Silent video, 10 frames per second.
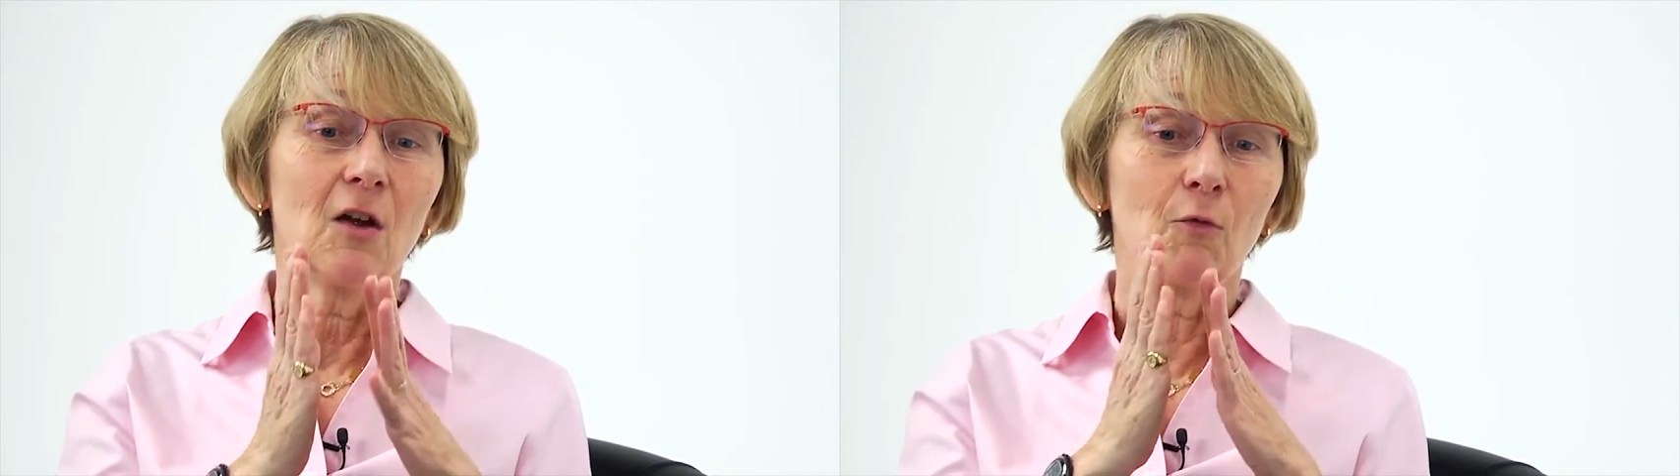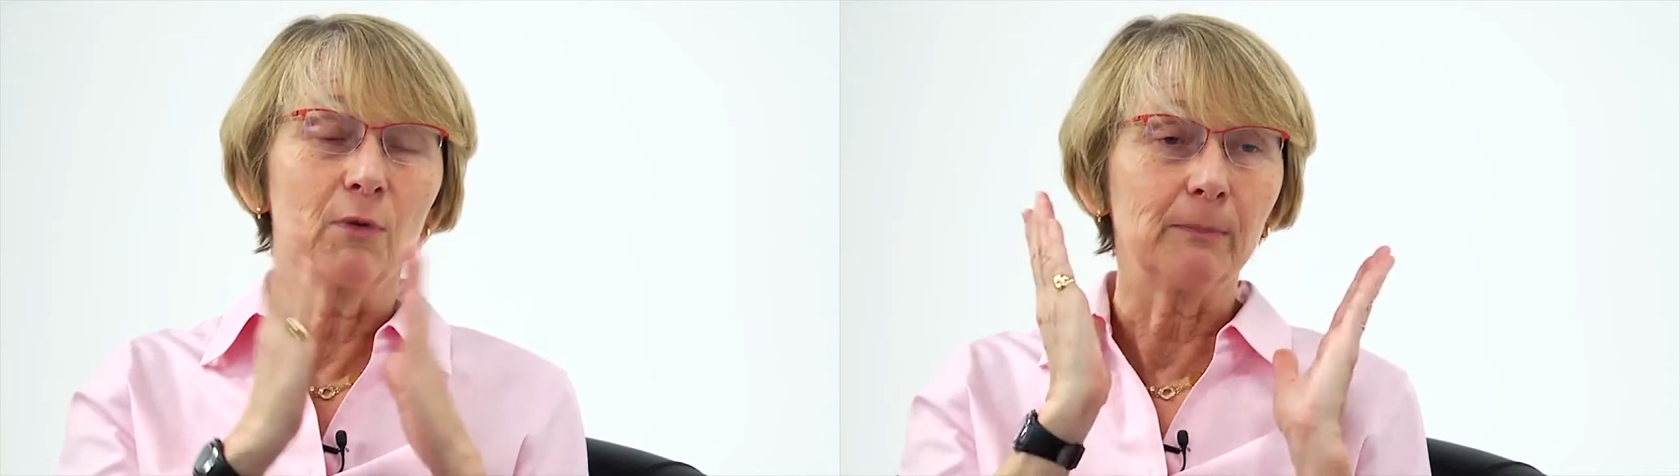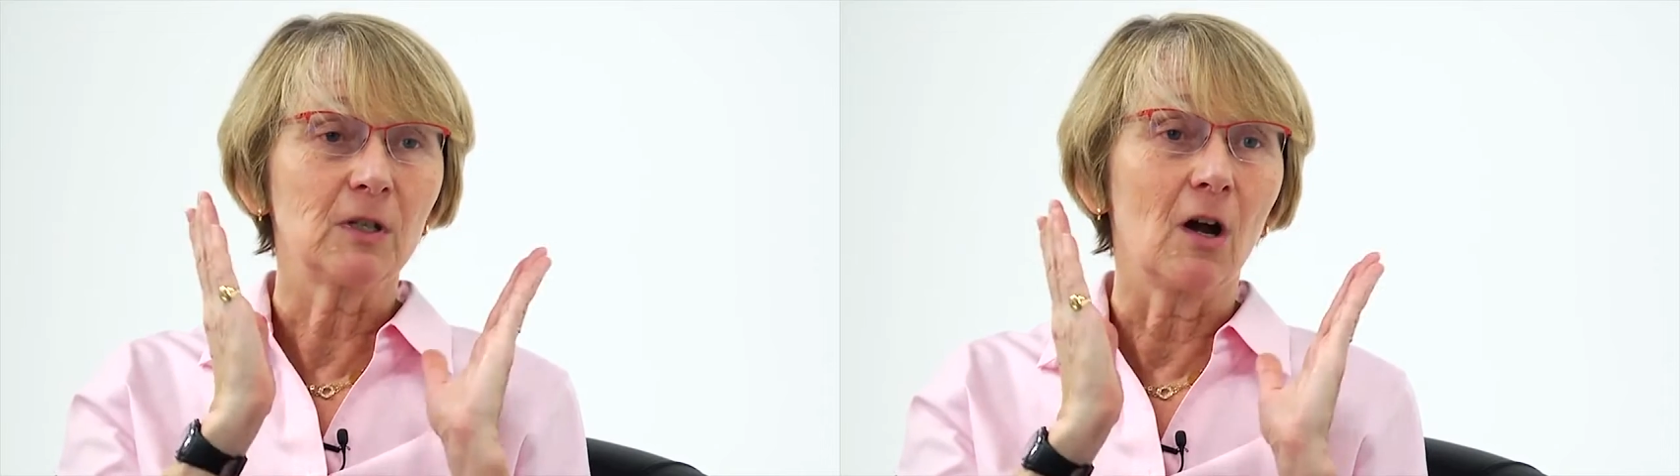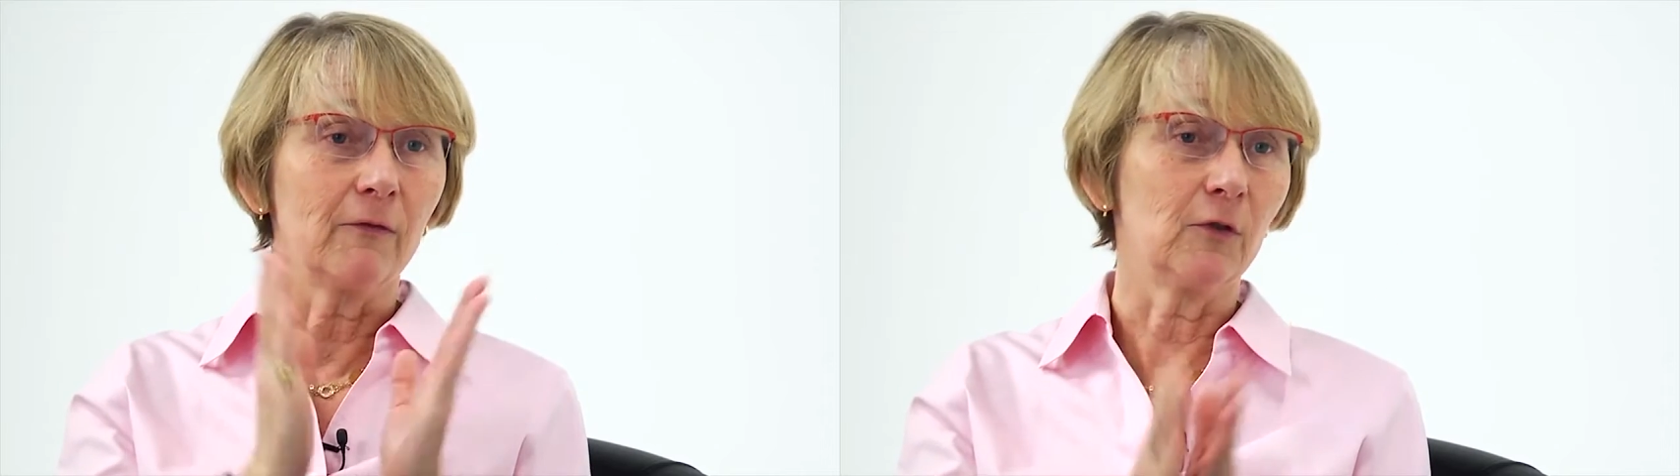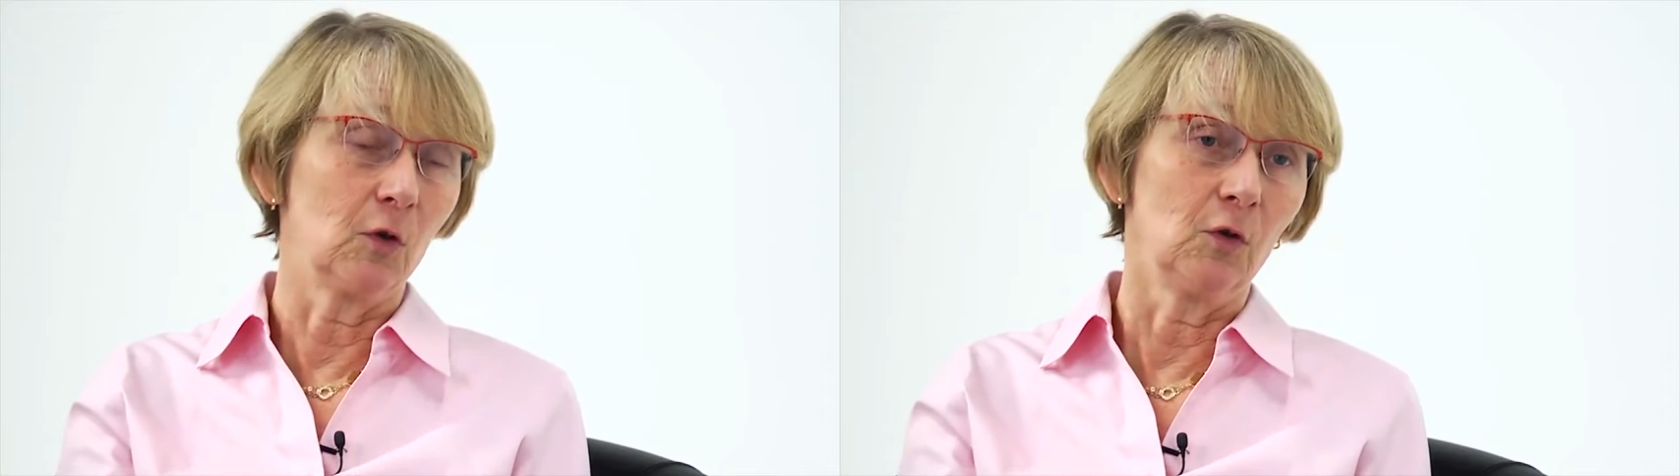ripped
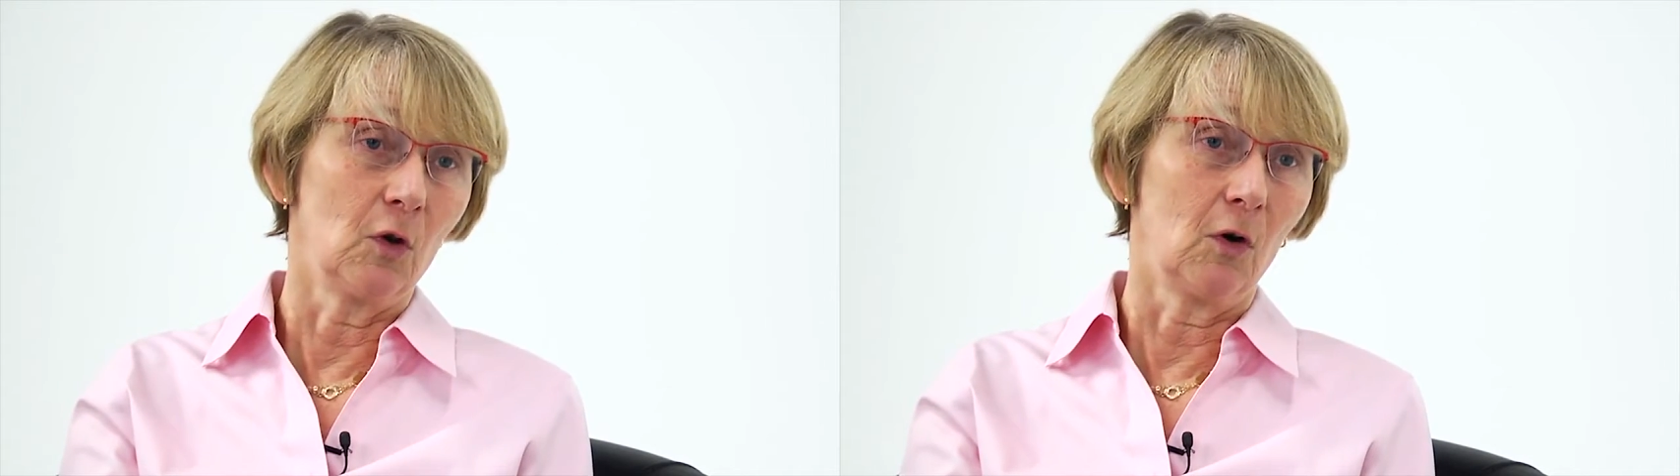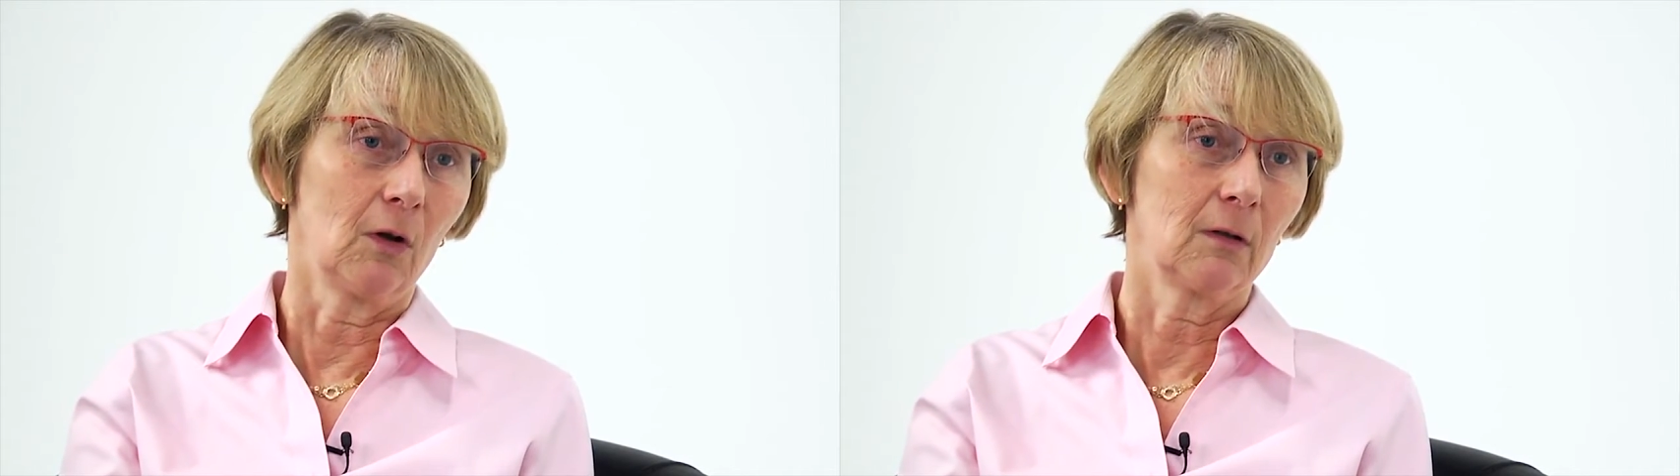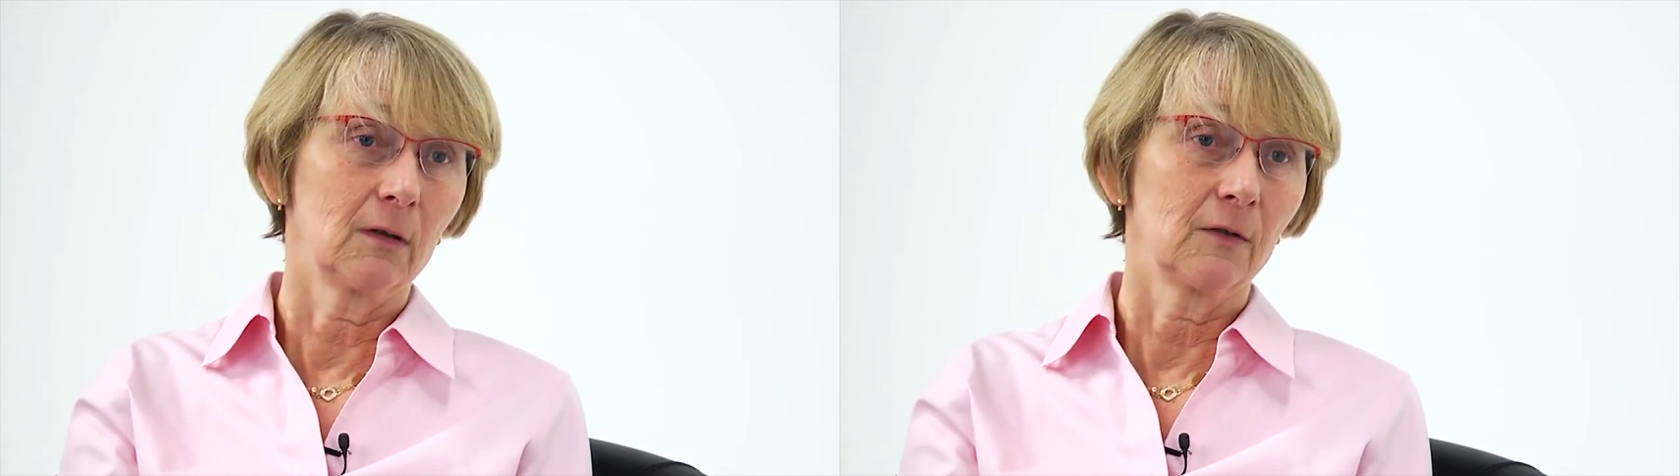off the good oil.